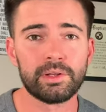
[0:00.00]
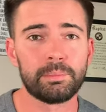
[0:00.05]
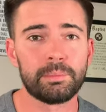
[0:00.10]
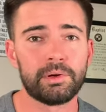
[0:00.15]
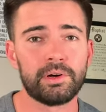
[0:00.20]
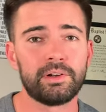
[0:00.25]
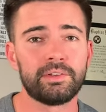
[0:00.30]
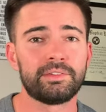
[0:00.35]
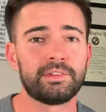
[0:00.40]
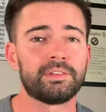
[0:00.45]

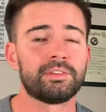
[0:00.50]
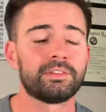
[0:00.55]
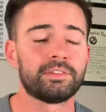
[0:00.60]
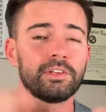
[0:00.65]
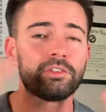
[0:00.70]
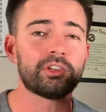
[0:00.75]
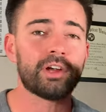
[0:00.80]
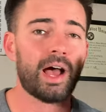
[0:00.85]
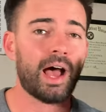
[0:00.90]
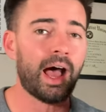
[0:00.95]
put us in
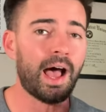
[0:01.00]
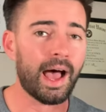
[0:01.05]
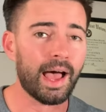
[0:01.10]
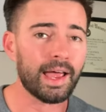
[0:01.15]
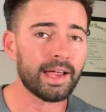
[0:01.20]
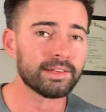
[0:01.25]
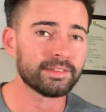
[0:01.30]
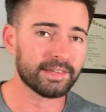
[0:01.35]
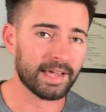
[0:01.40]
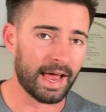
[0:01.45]
such a
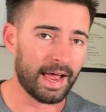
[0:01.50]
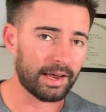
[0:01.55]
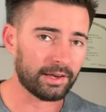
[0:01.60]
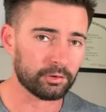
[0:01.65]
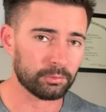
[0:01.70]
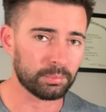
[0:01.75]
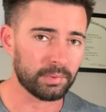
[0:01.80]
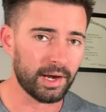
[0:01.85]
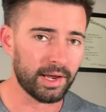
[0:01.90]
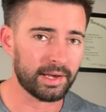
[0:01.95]
high
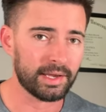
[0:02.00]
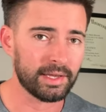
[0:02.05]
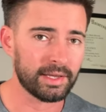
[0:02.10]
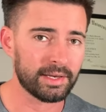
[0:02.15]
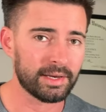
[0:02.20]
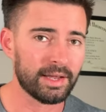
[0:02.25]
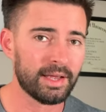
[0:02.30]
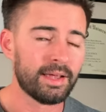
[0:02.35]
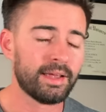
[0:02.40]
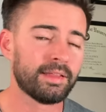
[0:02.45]
tax
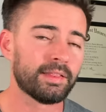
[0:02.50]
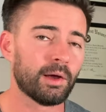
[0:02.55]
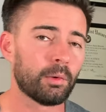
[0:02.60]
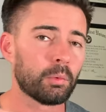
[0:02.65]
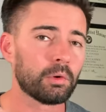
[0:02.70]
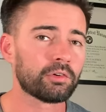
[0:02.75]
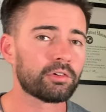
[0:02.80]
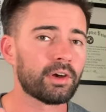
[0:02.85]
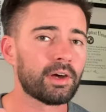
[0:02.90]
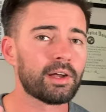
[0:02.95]
bracket that
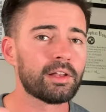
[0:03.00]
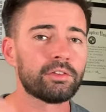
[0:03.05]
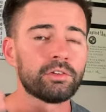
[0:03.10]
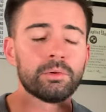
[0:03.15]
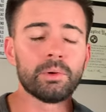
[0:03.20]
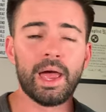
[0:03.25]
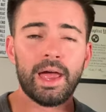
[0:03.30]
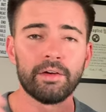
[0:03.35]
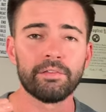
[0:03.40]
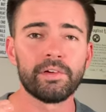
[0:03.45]
we're trying to
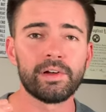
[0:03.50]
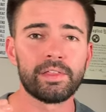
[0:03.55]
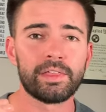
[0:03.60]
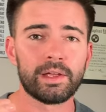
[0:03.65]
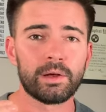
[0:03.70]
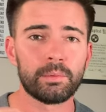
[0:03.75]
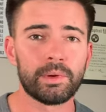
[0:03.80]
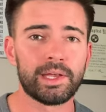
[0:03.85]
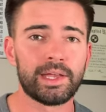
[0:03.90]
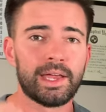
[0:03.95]
do
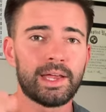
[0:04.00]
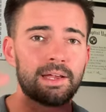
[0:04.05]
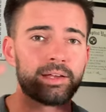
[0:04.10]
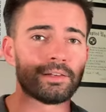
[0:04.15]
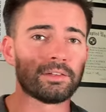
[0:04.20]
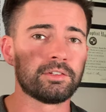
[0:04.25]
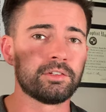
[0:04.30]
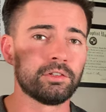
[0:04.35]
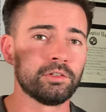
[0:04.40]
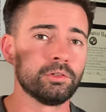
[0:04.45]
everything we
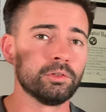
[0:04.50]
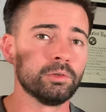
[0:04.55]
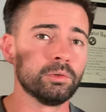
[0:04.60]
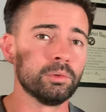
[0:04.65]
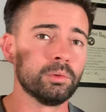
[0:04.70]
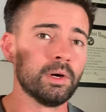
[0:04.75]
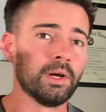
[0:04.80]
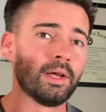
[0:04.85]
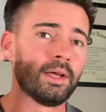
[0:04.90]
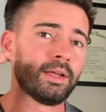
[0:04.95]
can
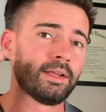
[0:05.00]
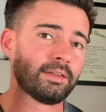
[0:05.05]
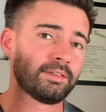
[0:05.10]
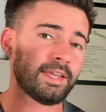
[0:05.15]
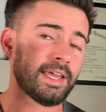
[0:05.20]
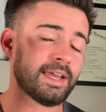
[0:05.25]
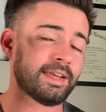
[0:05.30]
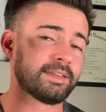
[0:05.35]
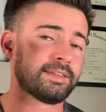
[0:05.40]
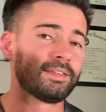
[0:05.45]
to
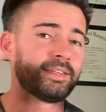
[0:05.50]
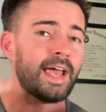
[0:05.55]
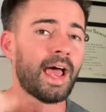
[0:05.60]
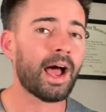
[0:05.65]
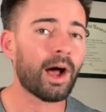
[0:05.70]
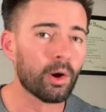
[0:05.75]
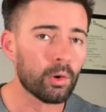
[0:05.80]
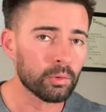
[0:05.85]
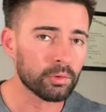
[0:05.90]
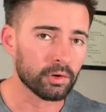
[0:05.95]
take
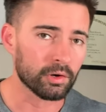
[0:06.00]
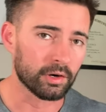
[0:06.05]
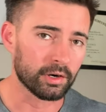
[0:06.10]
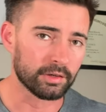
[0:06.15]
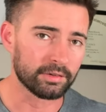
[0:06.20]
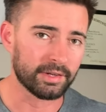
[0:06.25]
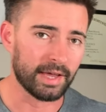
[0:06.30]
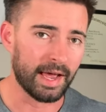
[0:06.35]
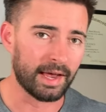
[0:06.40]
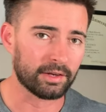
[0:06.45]
down our
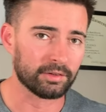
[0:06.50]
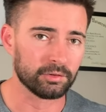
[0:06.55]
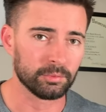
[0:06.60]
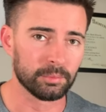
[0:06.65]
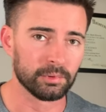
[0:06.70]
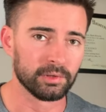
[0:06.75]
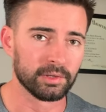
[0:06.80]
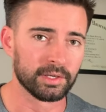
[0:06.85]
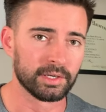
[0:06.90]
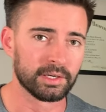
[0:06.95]

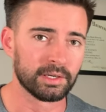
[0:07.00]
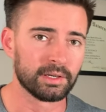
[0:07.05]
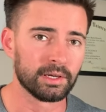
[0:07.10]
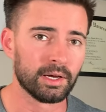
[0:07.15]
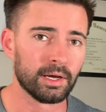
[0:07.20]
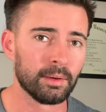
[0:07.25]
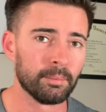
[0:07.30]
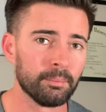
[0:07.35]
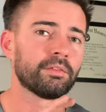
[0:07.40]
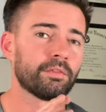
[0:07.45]
taxable
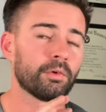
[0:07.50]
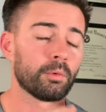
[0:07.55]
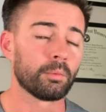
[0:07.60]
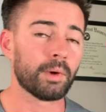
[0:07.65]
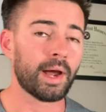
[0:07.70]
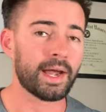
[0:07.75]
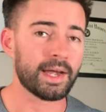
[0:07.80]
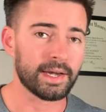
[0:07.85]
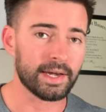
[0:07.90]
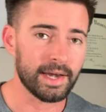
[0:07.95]
income. For
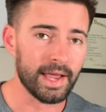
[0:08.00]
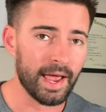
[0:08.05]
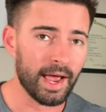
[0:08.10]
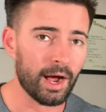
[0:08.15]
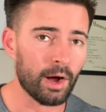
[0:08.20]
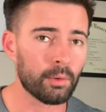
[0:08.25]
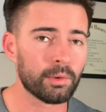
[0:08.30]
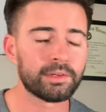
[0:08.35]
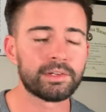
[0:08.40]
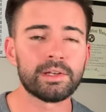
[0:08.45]
right
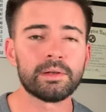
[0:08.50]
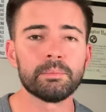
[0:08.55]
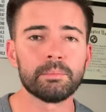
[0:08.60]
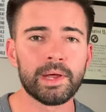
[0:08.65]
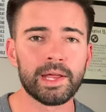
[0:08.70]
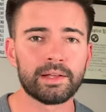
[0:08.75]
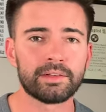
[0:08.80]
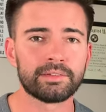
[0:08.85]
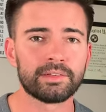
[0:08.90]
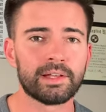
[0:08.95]
now, it didn't
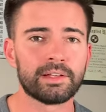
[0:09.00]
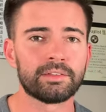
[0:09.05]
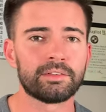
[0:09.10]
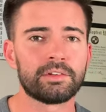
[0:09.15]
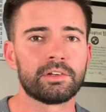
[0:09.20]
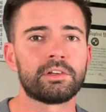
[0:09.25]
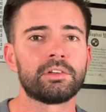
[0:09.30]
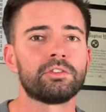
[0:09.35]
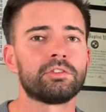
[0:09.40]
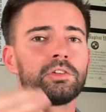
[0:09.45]
make sense
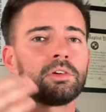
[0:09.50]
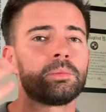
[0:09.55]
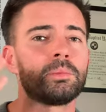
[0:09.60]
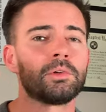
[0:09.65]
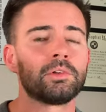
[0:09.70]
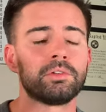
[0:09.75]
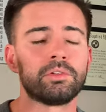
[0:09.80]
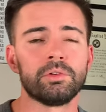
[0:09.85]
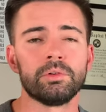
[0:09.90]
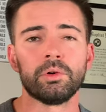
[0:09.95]
to
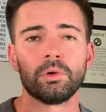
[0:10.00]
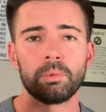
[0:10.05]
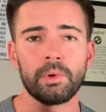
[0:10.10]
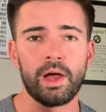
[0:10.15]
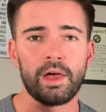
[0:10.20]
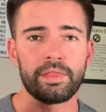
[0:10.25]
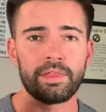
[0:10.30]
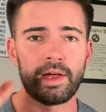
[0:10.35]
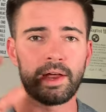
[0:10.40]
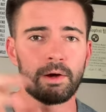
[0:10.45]
contribute to a
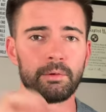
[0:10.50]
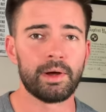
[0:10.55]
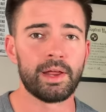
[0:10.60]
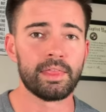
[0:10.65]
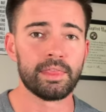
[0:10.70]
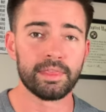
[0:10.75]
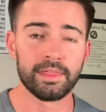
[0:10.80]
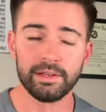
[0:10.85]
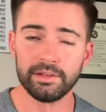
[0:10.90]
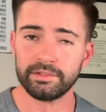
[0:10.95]
Roth IRA
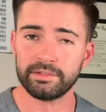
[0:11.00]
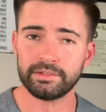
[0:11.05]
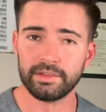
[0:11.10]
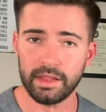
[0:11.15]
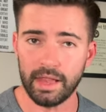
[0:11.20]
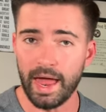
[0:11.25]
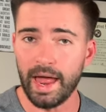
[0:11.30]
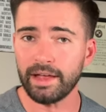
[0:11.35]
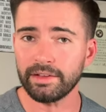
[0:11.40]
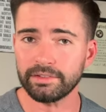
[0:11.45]
this
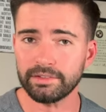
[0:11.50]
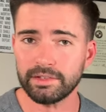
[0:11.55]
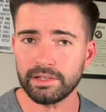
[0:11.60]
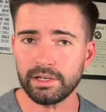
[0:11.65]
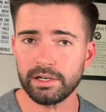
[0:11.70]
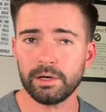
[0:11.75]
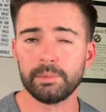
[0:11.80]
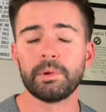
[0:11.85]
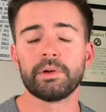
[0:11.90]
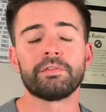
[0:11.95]
last
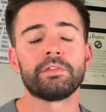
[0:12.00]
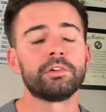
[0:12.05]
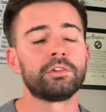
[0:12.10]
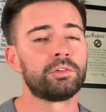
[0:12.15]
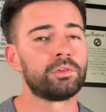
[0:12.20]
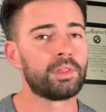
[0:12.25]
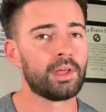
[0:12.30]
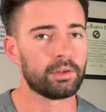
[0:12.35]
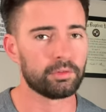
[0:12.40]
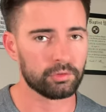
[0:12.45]
year, but for
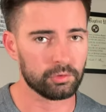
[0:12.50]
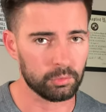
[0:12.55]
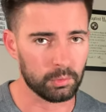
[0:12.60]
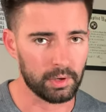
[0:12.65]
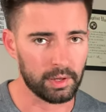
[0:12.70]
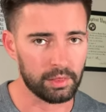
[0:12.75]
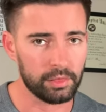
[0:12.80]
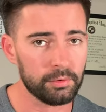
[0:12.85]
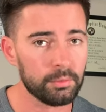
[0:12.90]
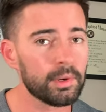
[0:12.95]

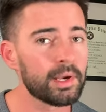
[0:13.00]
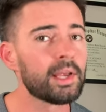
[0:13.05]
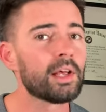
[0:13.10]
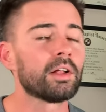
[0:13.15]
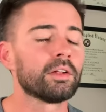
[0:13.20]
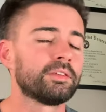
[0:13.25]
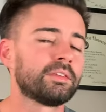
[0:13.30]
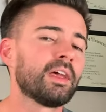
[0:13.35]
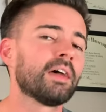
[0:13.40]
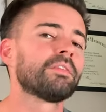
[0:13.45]
2023,
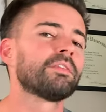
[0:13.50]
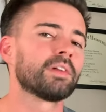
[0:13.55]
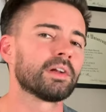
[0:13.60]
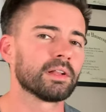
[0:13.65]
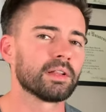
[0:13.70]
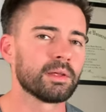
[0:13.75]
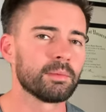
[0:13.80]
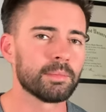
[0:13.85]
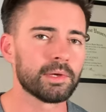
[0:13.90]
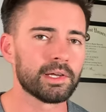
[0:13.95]
I'll definitely be